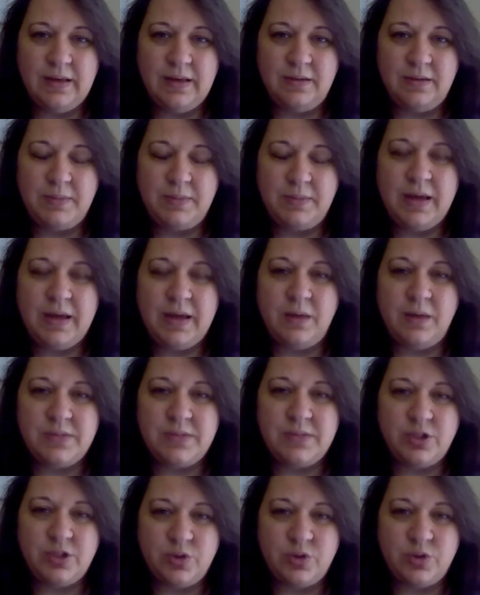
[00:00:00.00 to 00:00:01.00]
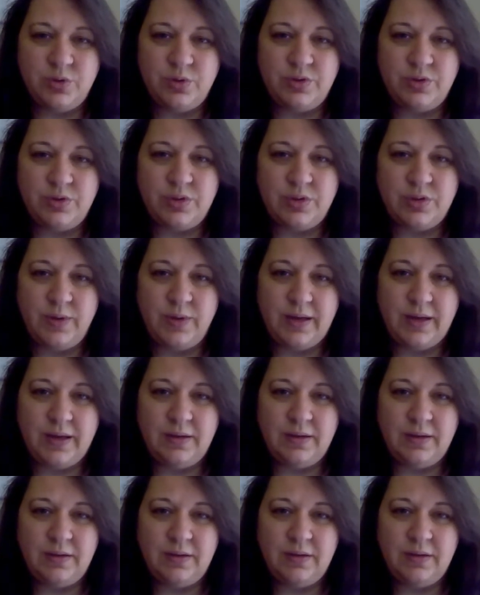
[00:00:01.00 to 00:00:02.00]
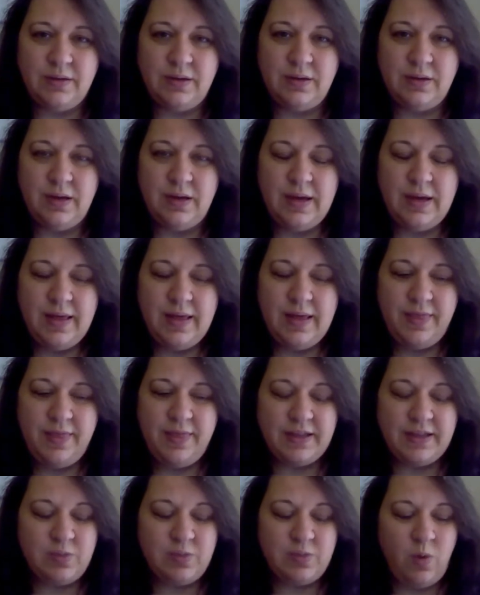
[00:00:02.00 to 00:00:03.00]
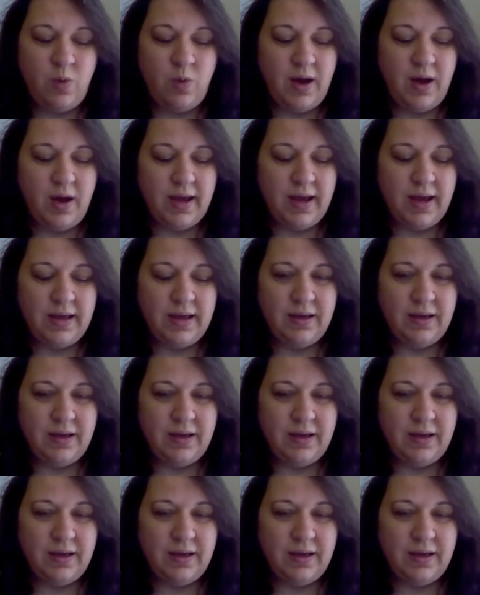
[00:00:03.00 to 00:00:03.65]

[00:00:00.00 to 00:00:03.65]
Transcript: becomes a truth to it. That's why